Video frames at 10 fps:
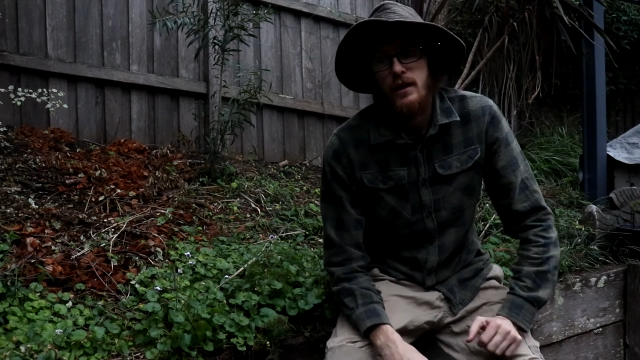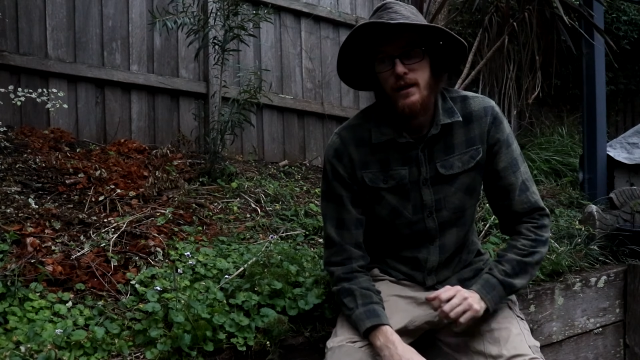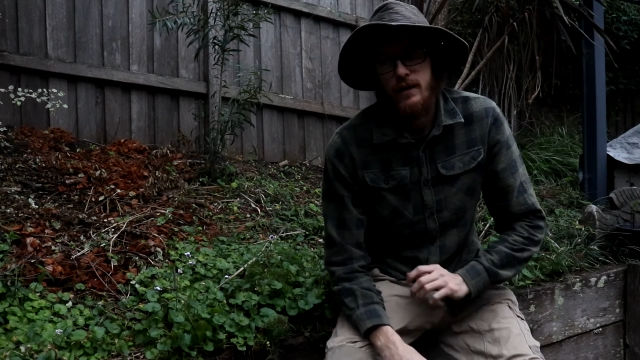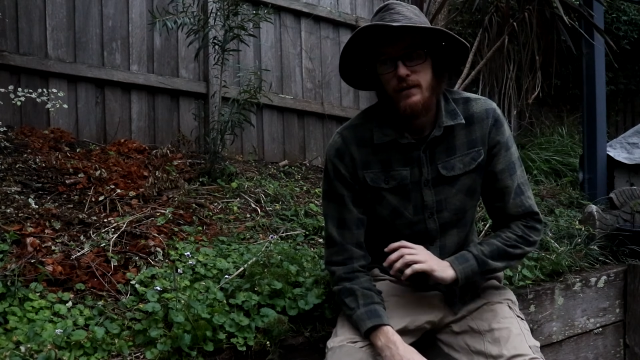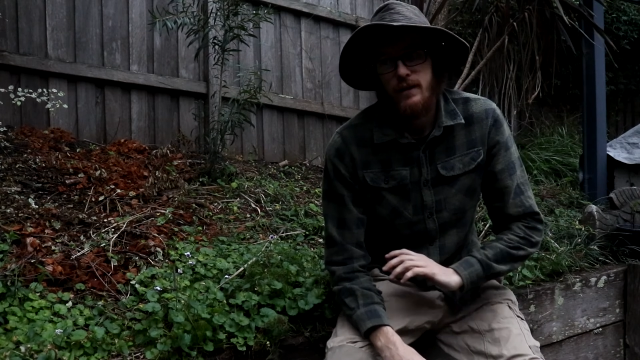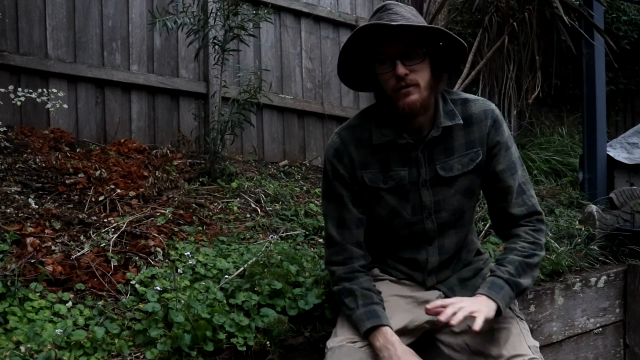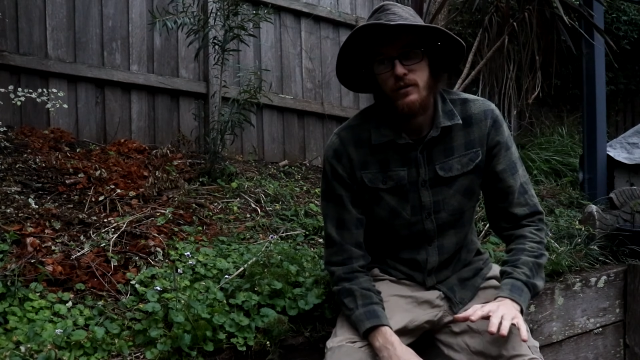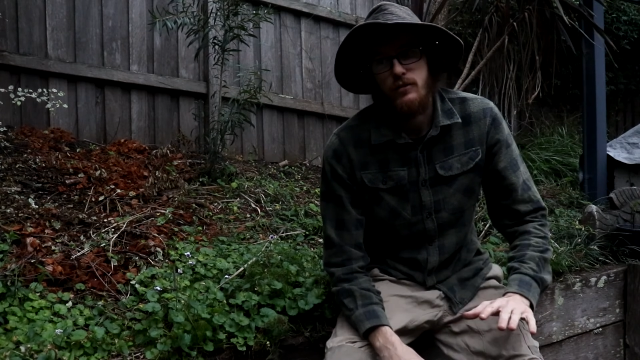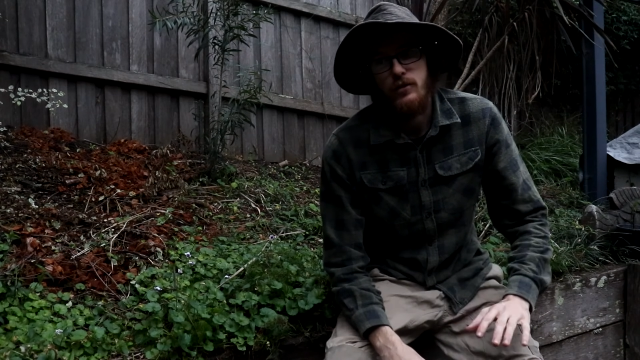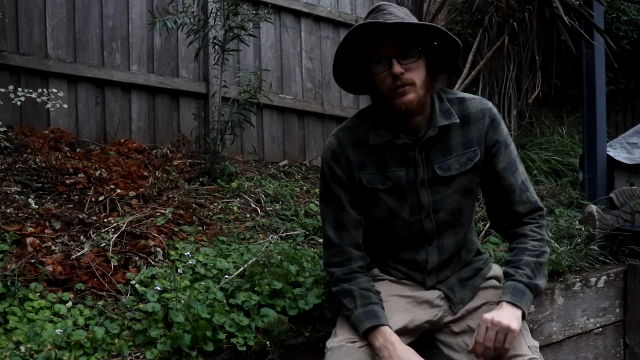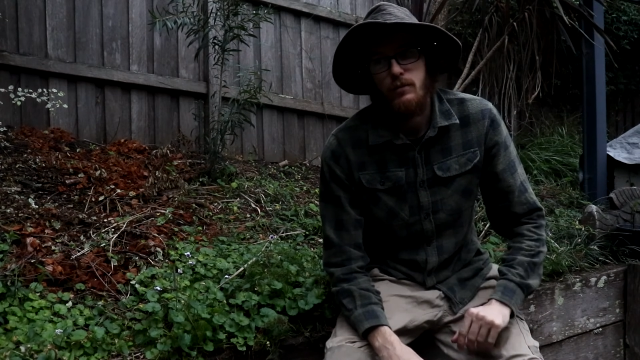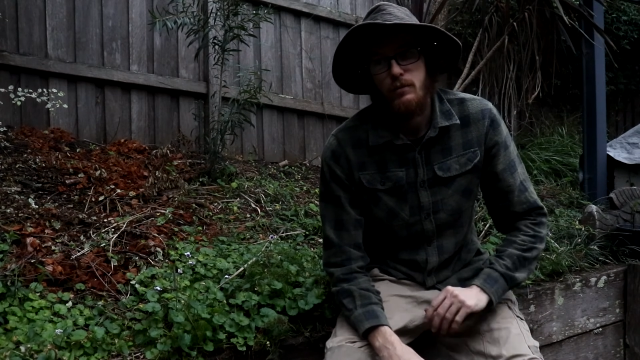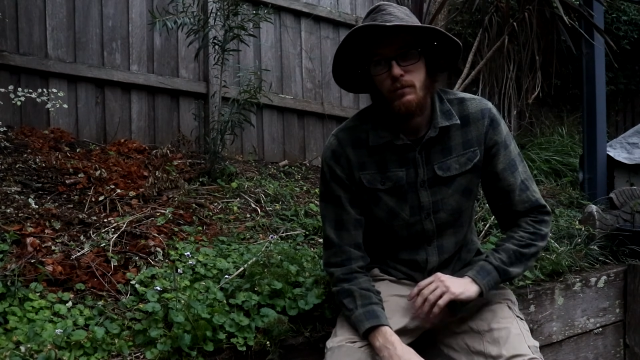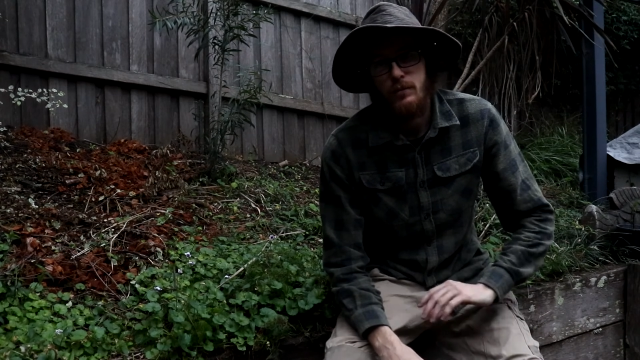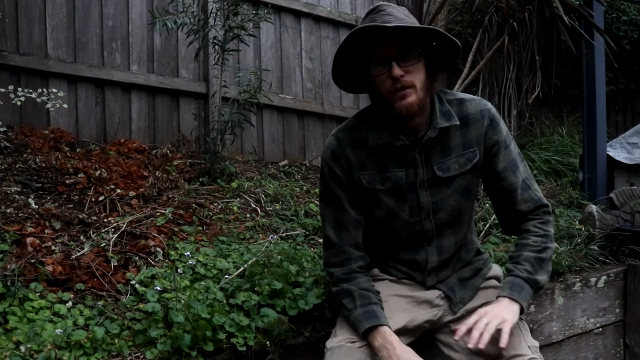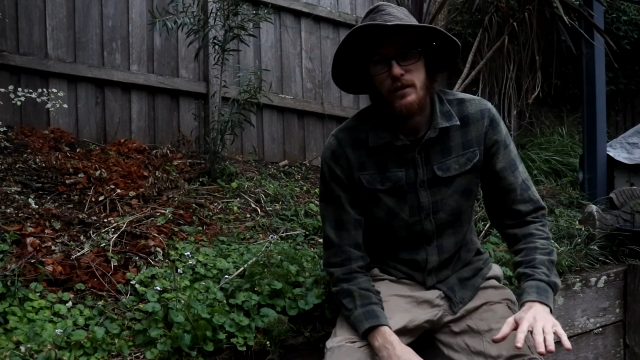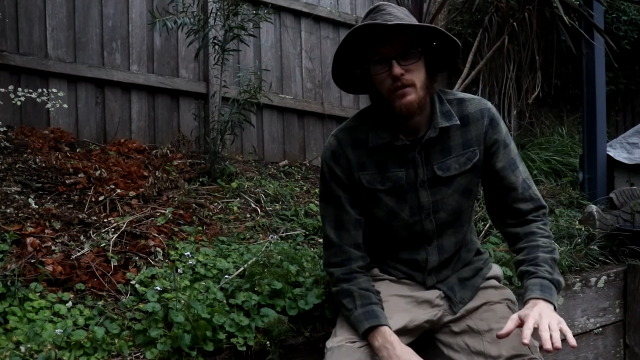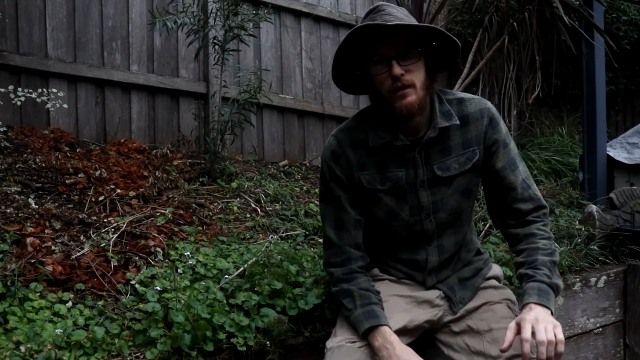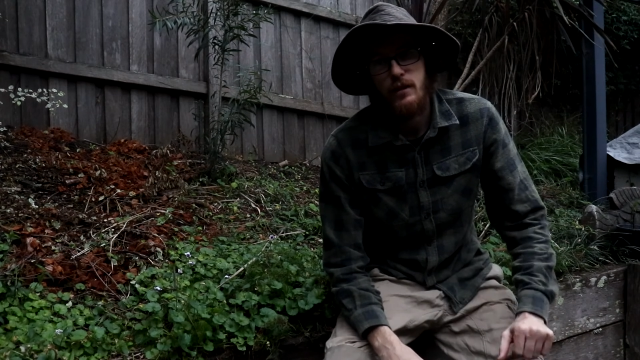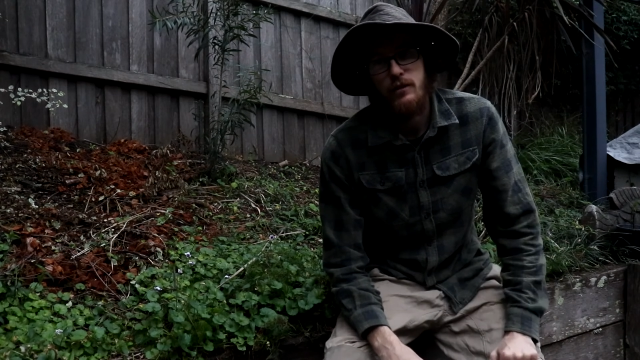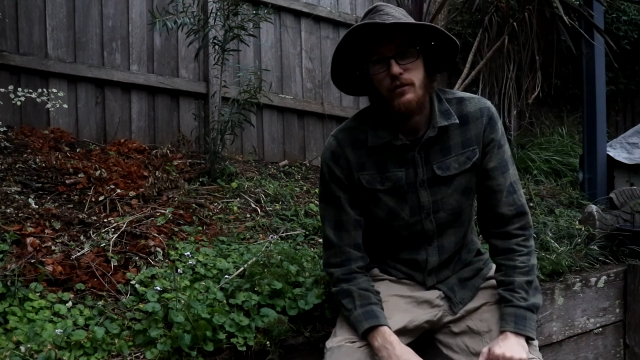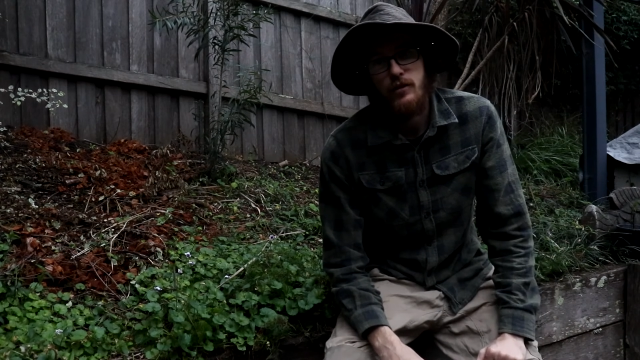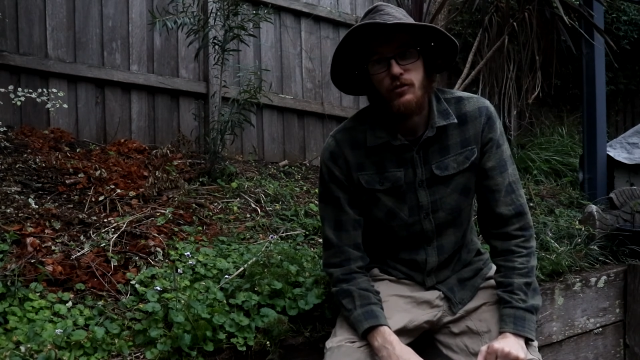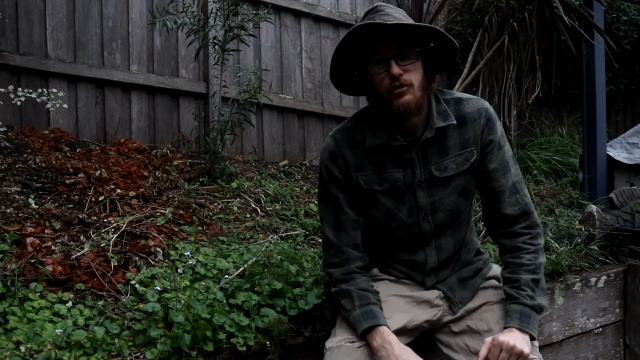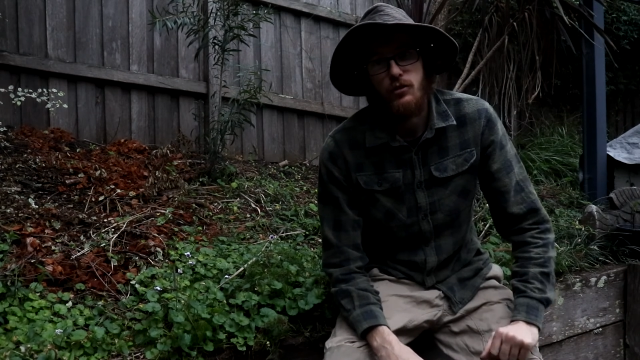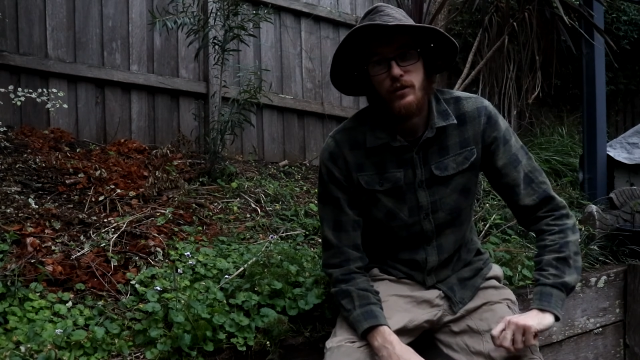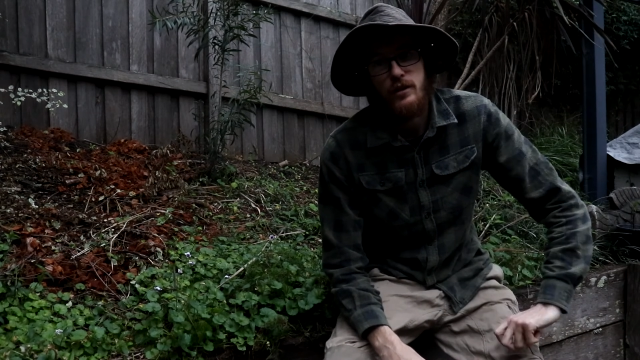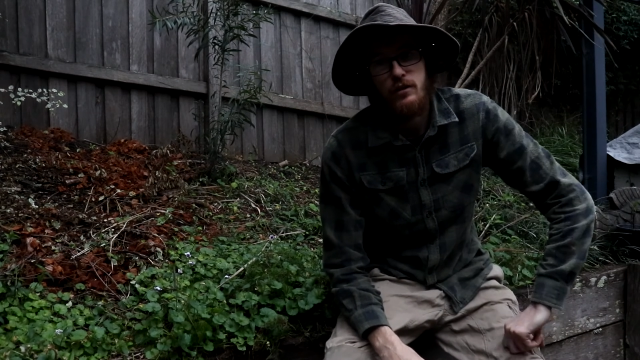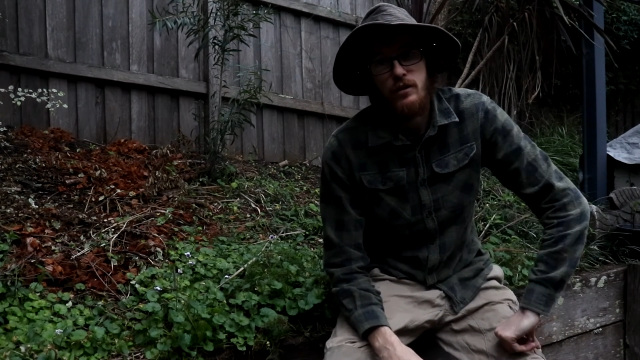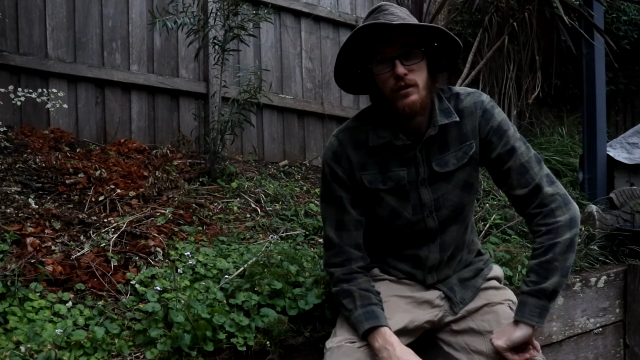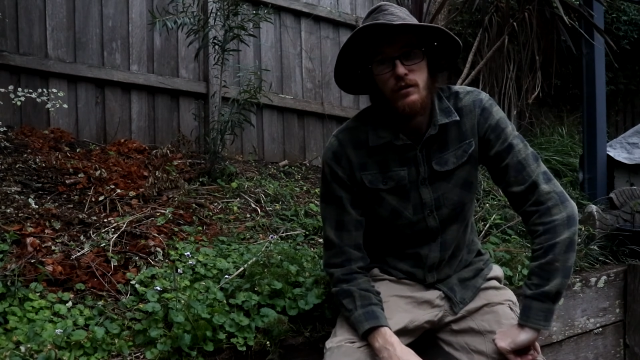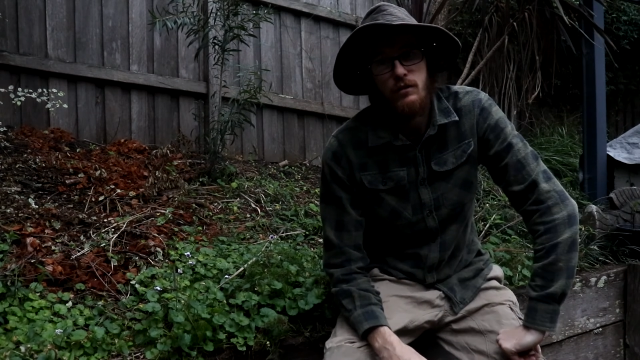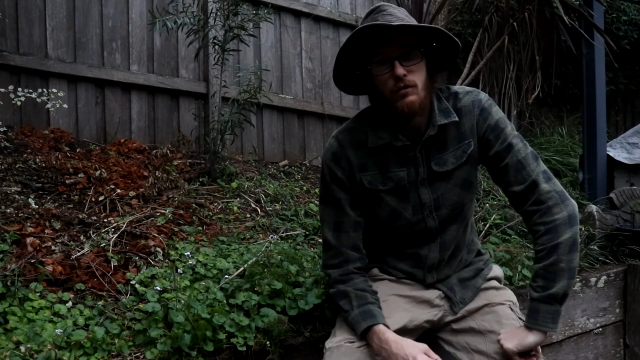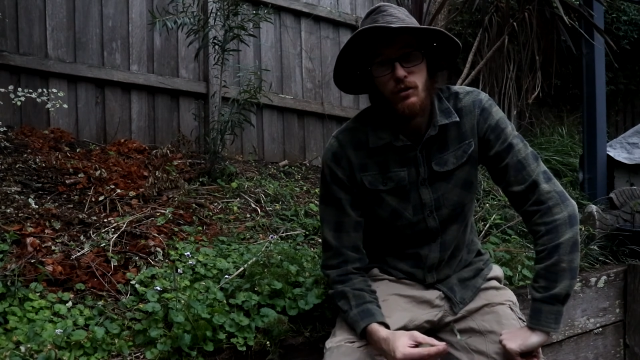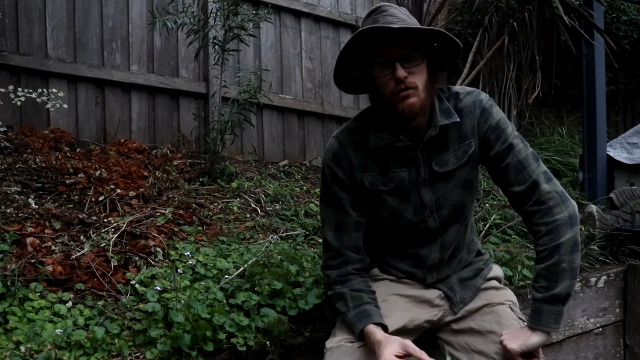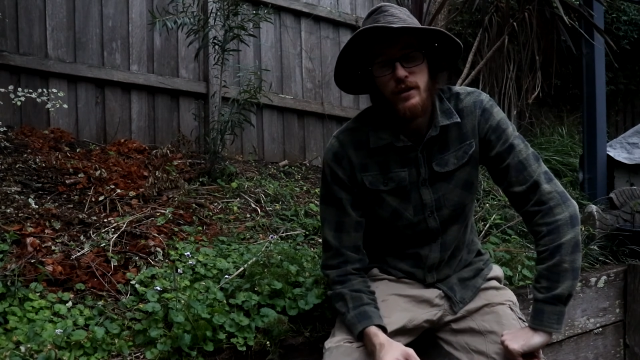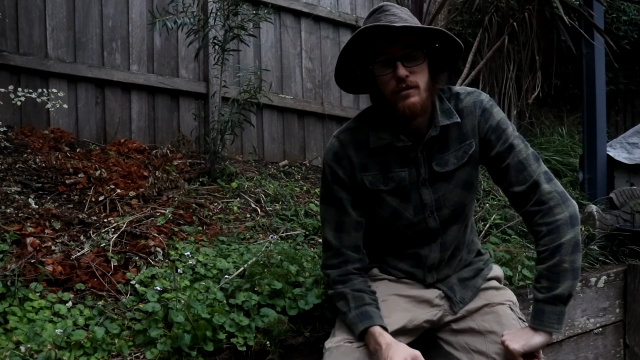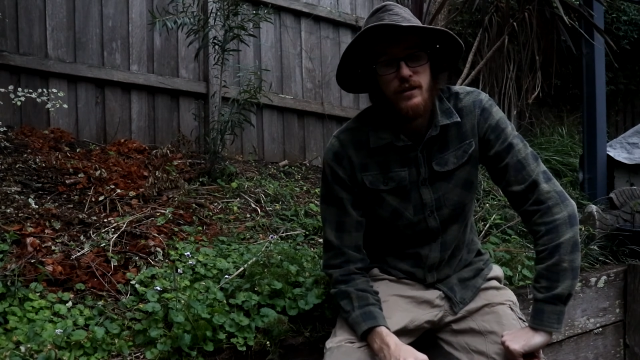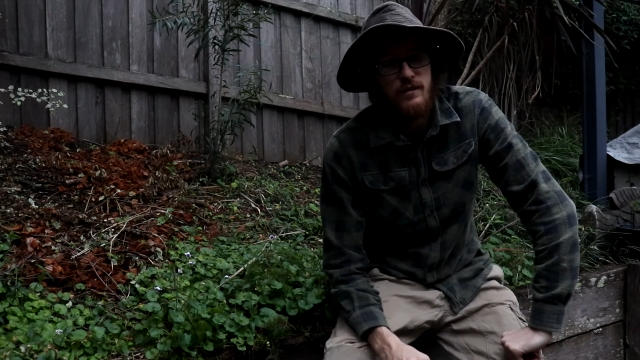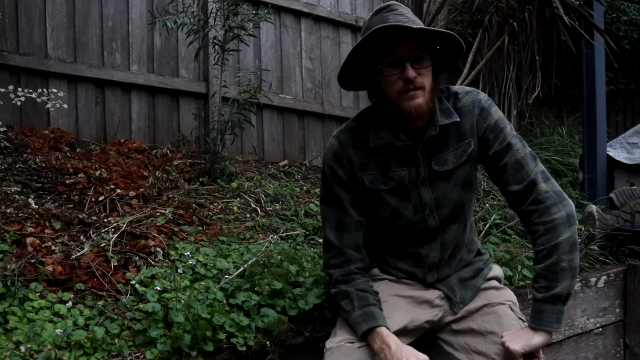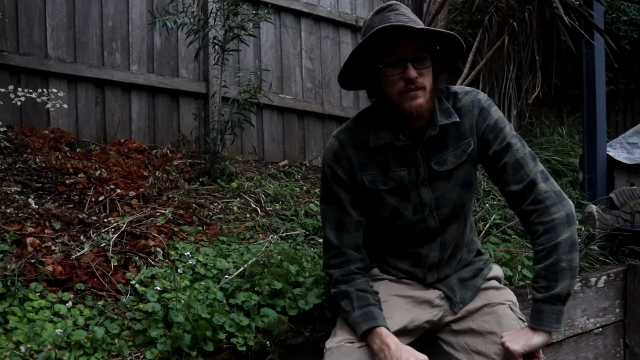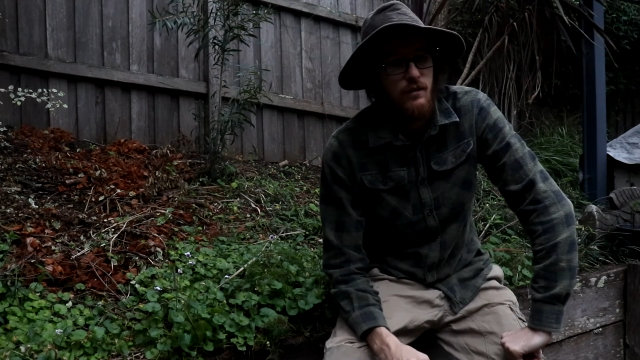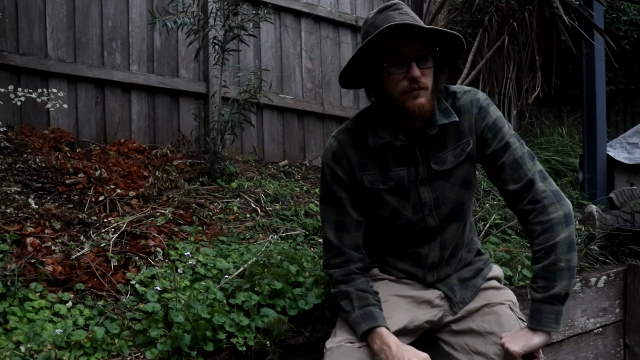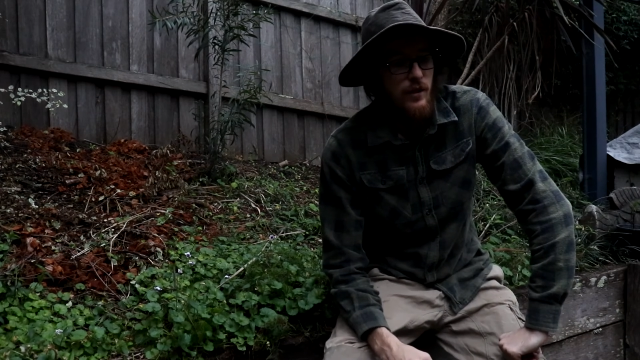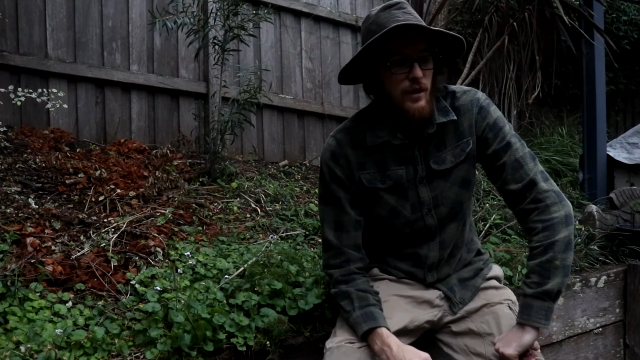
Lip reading: It takes over big areas of understory on creek lines and stuff.